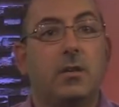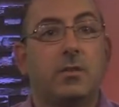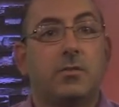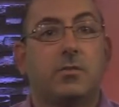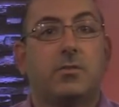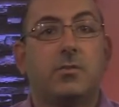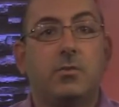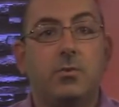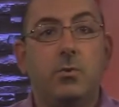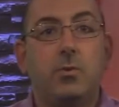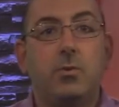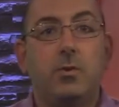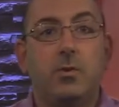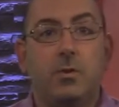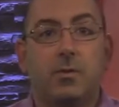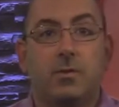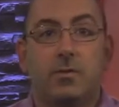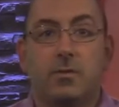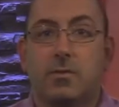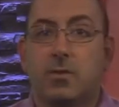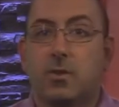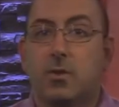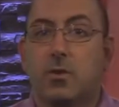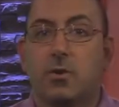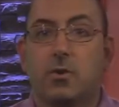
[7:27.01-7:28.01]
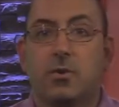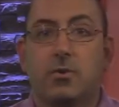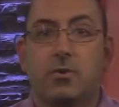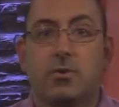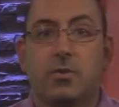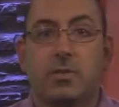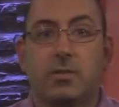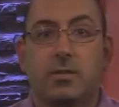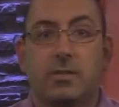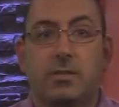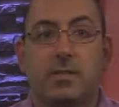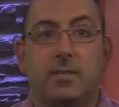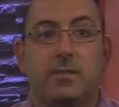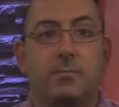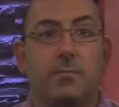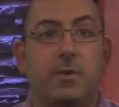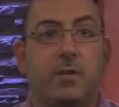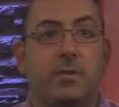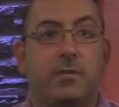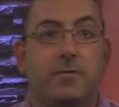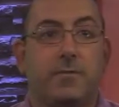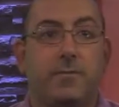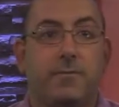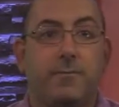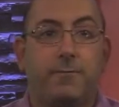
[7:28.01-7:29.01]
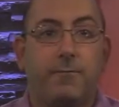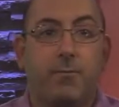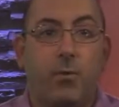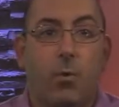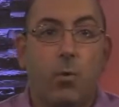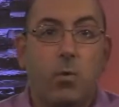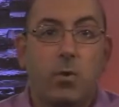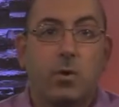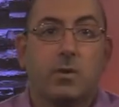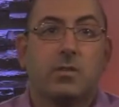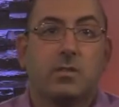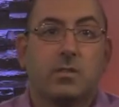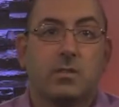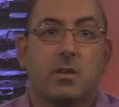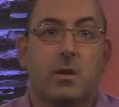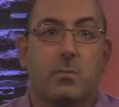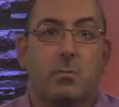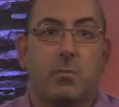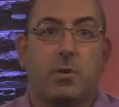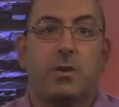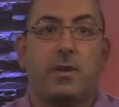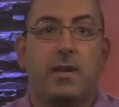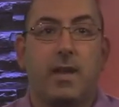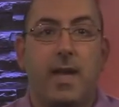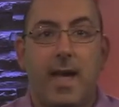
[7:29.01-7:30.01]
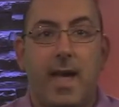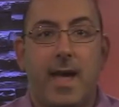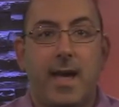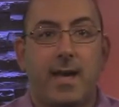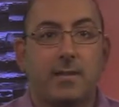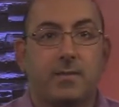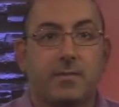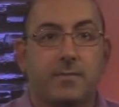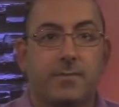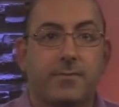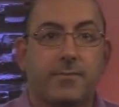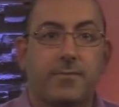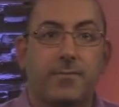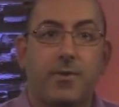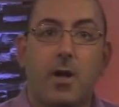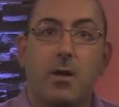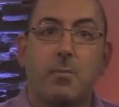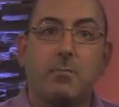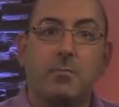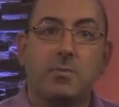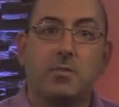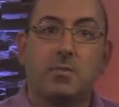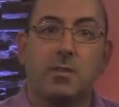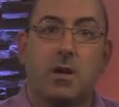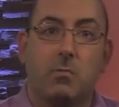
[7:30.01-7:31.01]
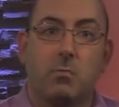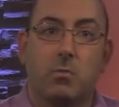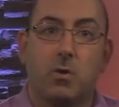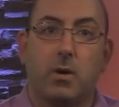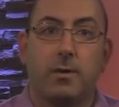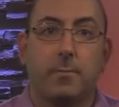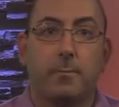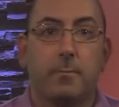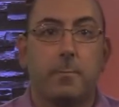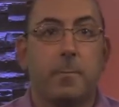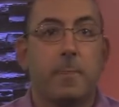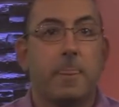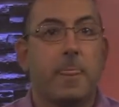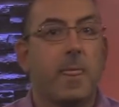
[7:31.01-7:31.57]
Students learn just as much for someone as from someone.